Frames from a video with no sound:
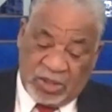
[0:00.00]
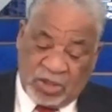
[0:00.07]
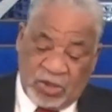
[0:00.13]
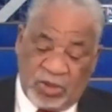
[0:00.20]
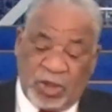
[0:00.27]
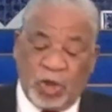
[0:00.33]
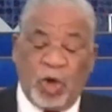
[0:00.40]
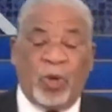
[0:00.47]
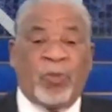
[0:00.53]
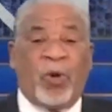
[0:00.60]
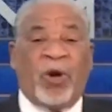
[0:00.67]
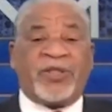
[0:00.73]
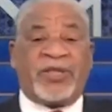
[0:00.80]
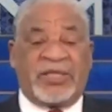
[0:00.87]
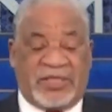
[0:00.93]
to the no
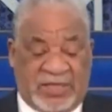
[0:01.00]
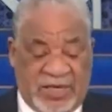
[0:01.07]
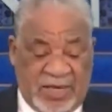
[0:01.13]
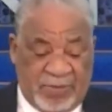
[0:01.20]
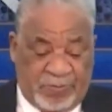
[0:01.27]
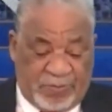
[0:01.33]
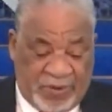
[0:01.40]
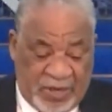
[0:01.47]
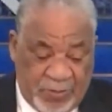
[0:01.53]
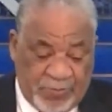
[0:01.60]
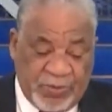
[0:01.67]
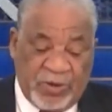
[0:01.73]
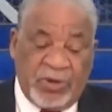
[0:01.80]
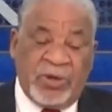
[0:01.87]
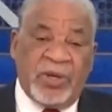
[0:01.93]
more than 10
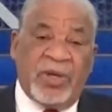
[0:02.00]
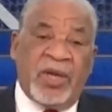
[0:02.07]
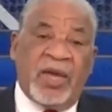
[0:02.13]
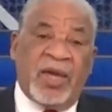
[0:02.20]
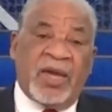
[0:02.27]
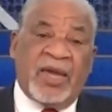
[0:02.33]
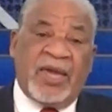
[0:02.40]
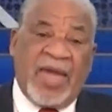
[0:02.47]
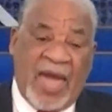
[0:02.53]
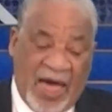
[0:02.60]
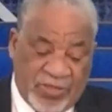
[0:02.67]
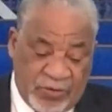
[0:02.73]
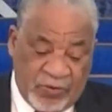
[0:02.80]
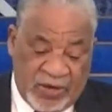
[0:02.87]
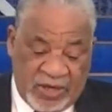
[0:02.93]
people
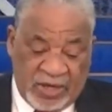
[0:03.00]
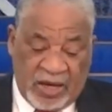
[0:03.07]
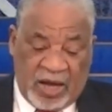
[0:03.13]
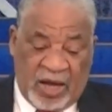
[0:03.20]
gathering